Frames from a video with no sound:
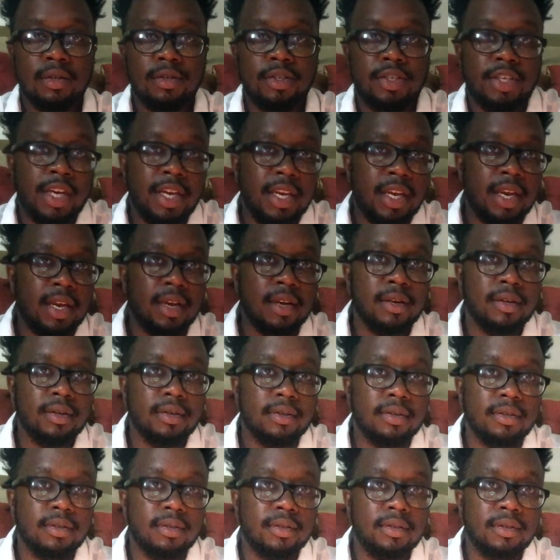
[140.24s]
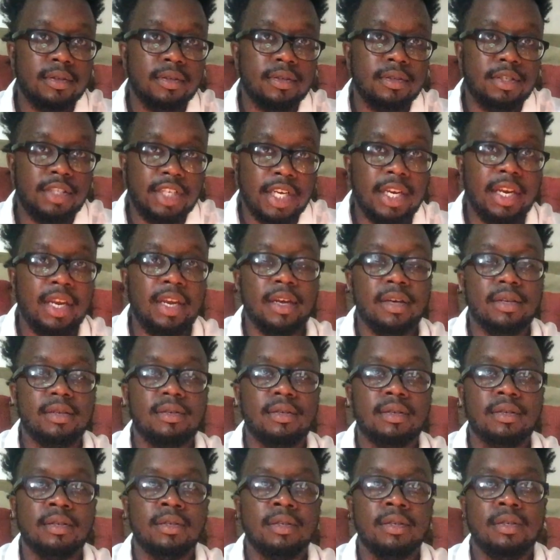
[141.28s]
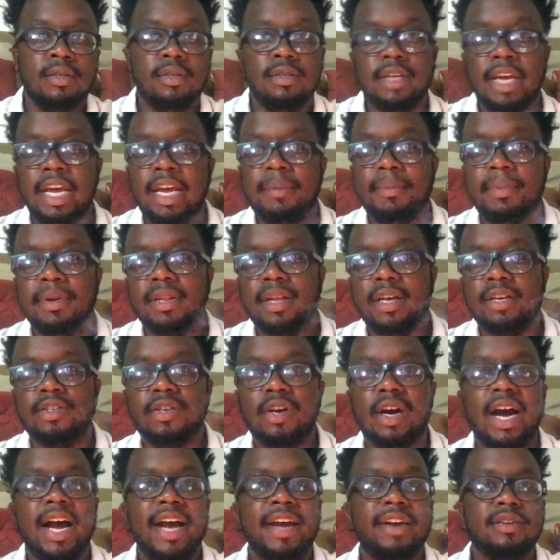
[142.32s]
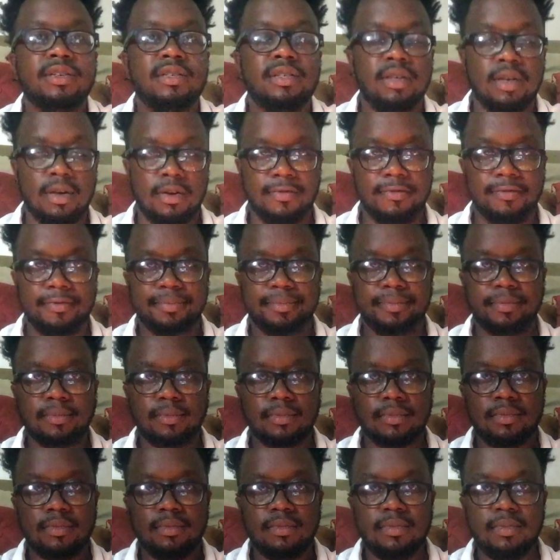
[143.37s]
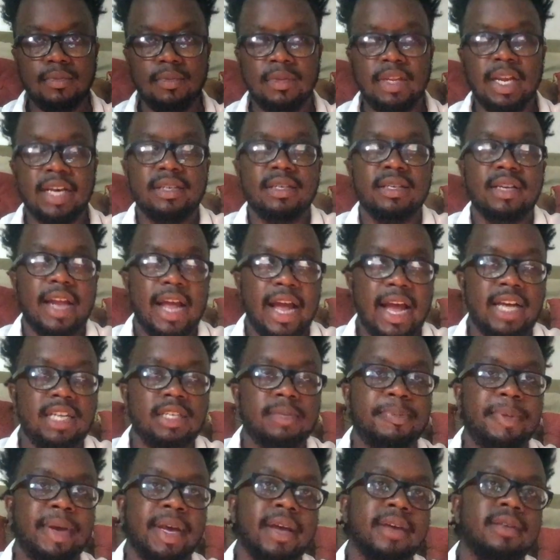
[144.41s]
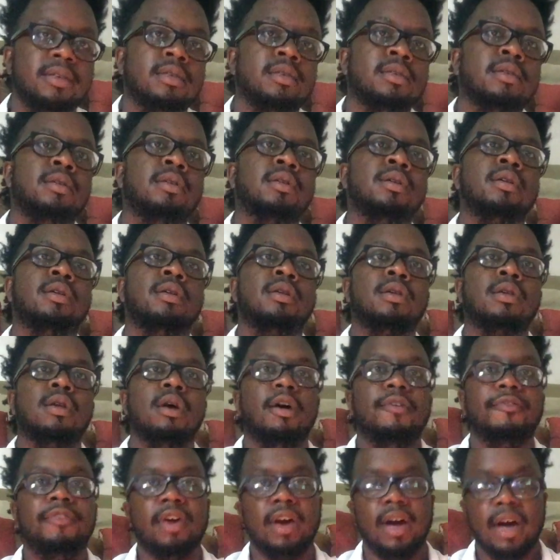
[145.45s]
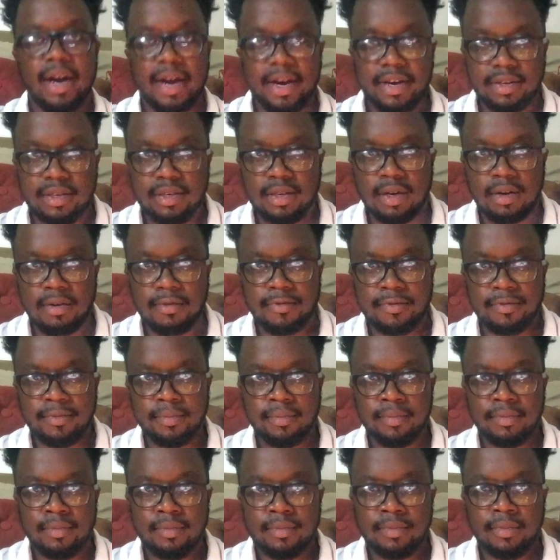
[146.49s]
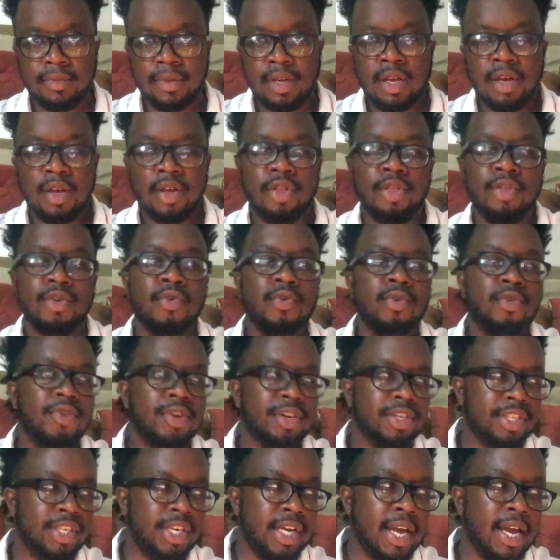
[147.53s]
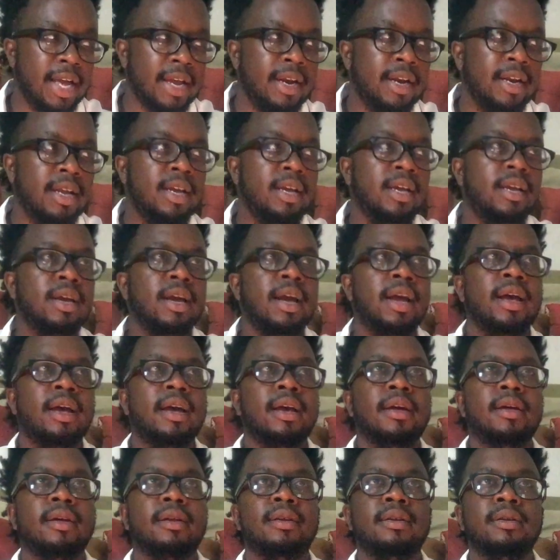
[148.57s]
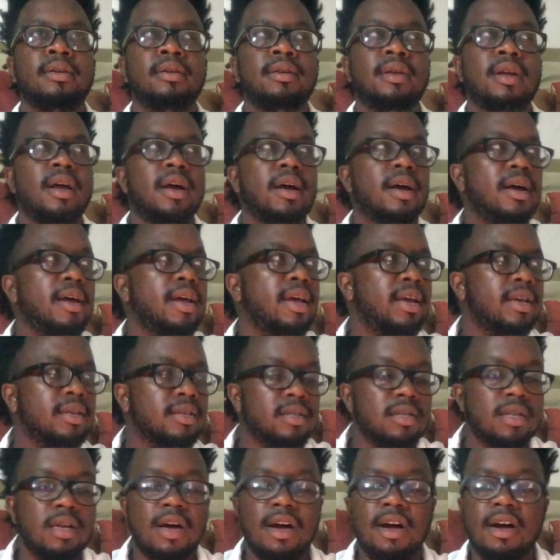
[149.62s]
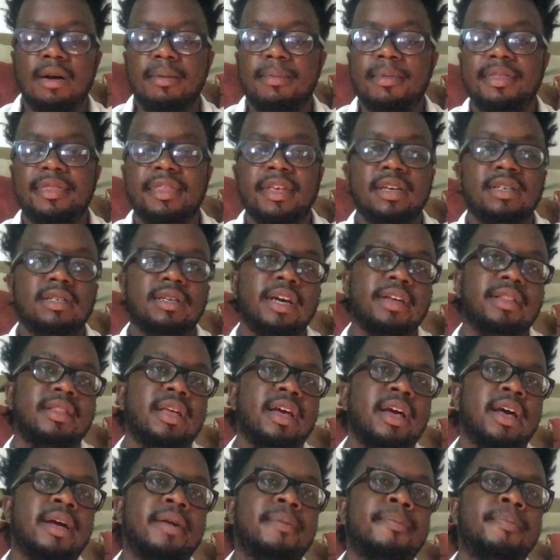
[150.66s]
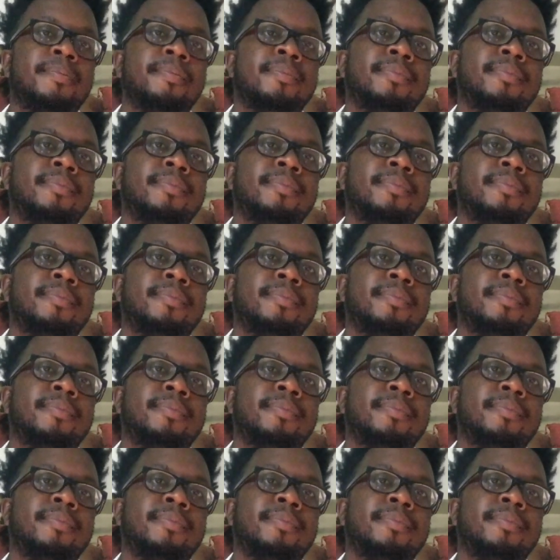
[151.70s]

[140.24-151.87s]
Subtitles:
Genie, genius, daemon, that's your higher self. That's an aspect of your higher self. Through Christianity and Islam and things like that,